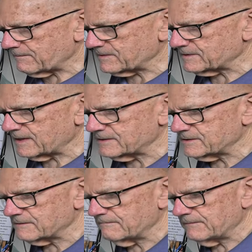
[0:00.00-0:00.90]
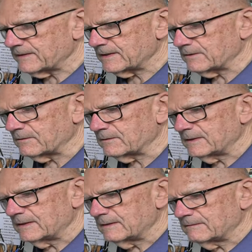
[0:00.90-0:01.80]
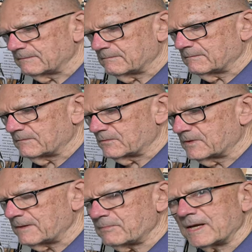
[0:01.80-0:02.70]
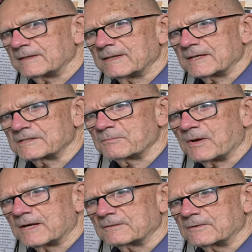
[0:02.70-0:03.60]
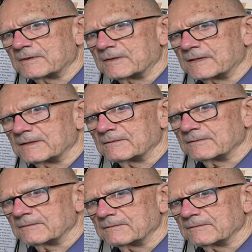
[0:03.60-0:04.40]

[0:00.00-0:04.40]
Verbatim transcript: besides, you know, repaint that spot where the